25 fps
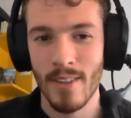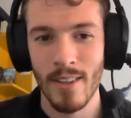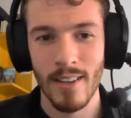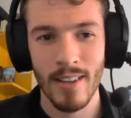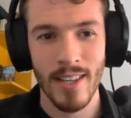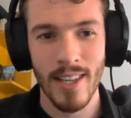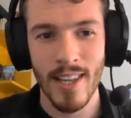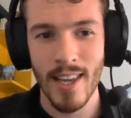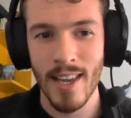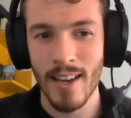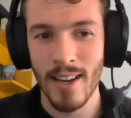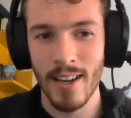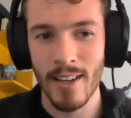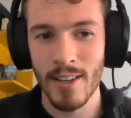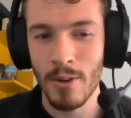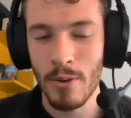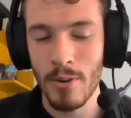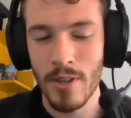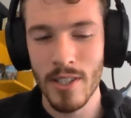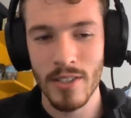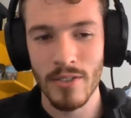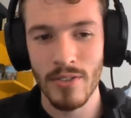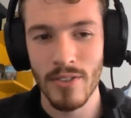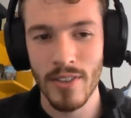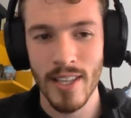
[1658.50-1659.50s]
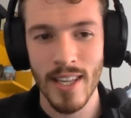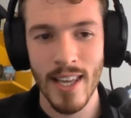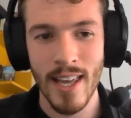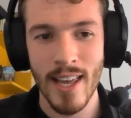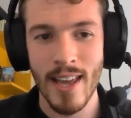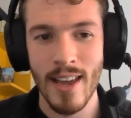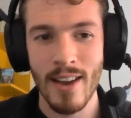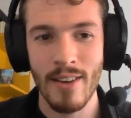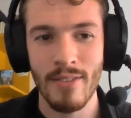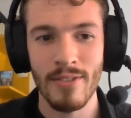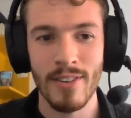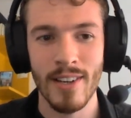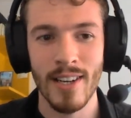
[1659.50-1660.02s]
Okay, I always forget
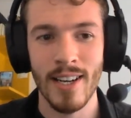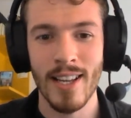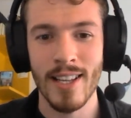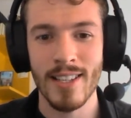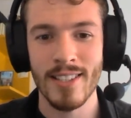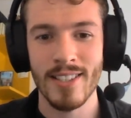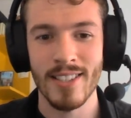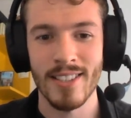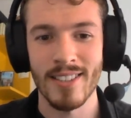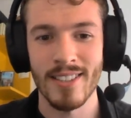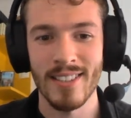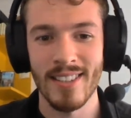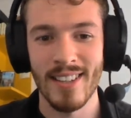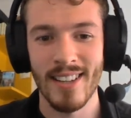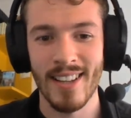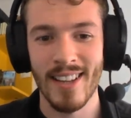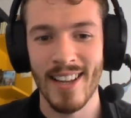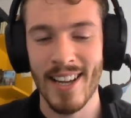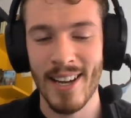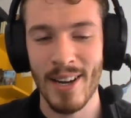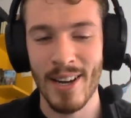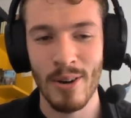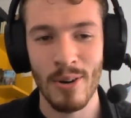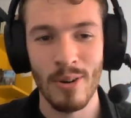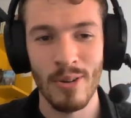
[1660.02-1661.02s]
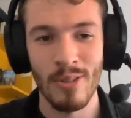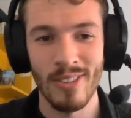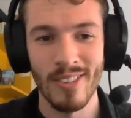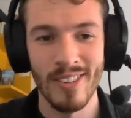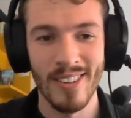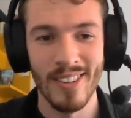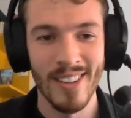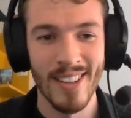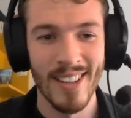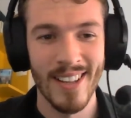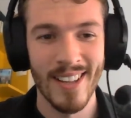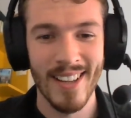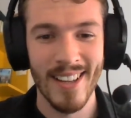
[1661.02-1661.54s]
every lesson how
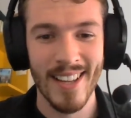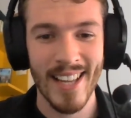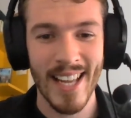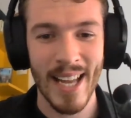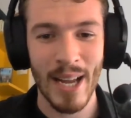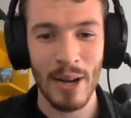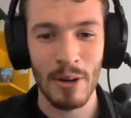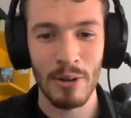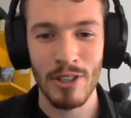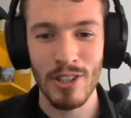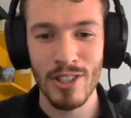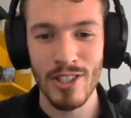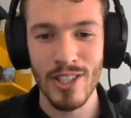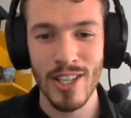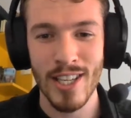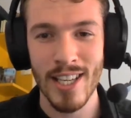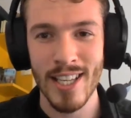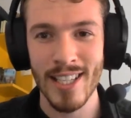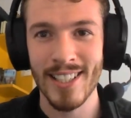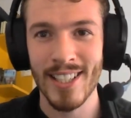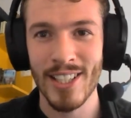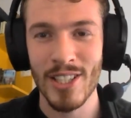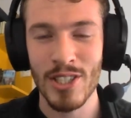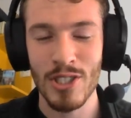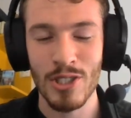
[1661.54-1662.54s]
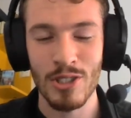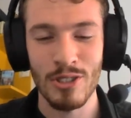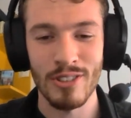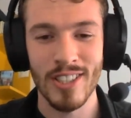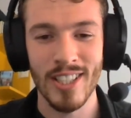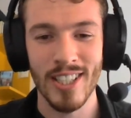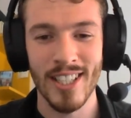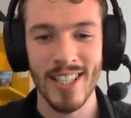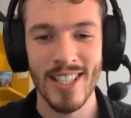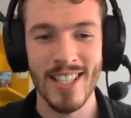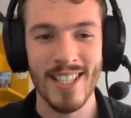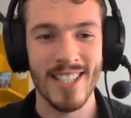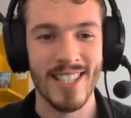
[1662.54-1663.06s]
good at English you
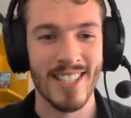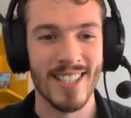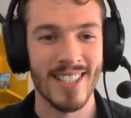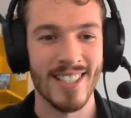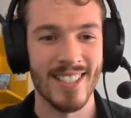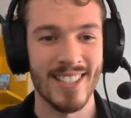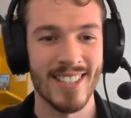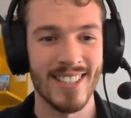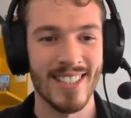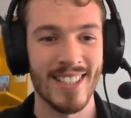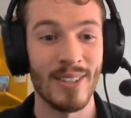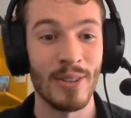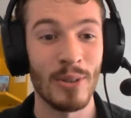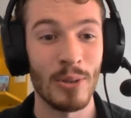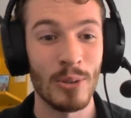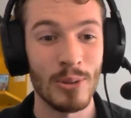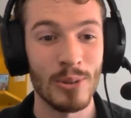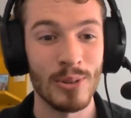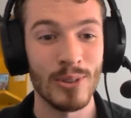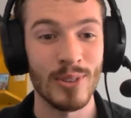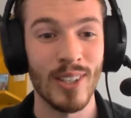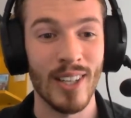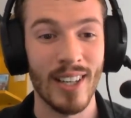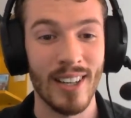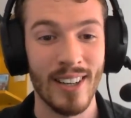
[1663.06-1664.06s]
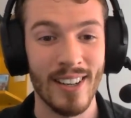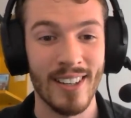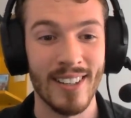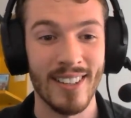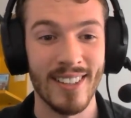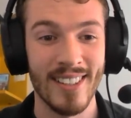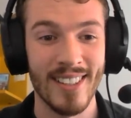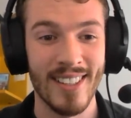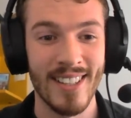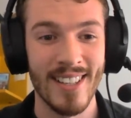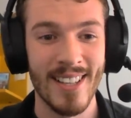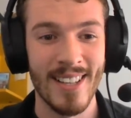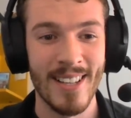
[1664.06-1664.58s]
guys all are.
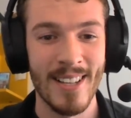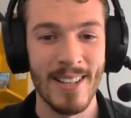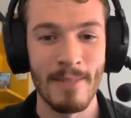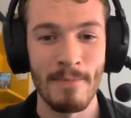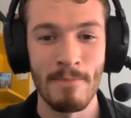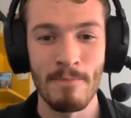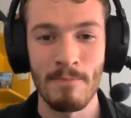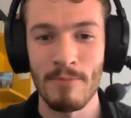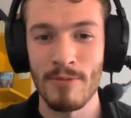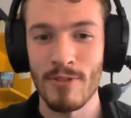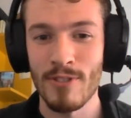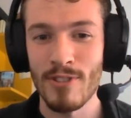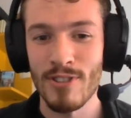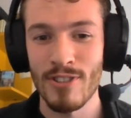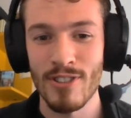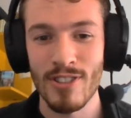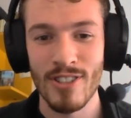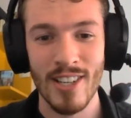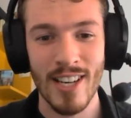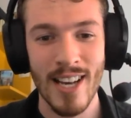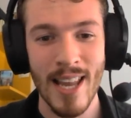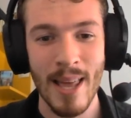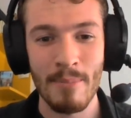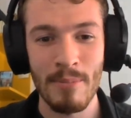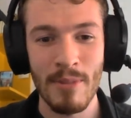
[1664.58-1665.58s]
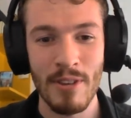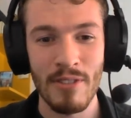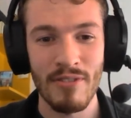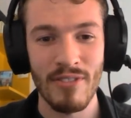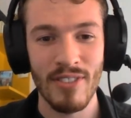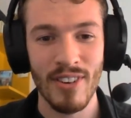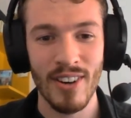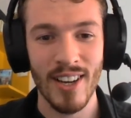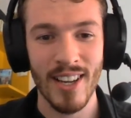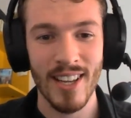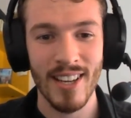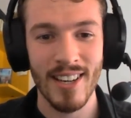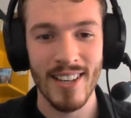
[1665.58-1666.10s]
So let me
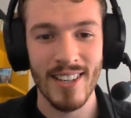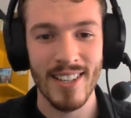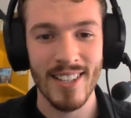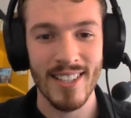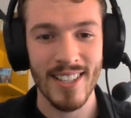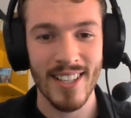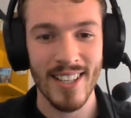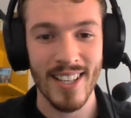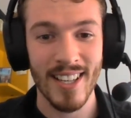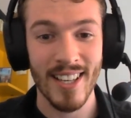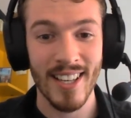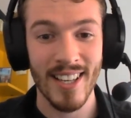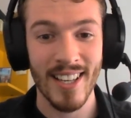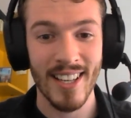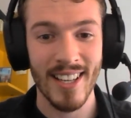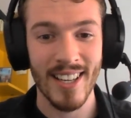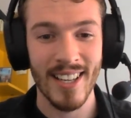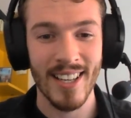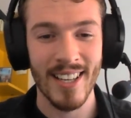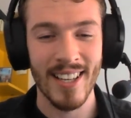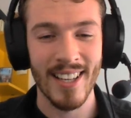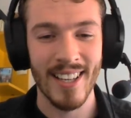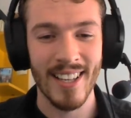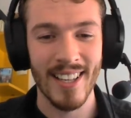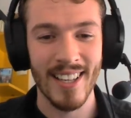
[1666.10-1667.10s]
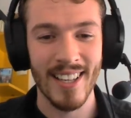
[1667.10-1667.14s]
find a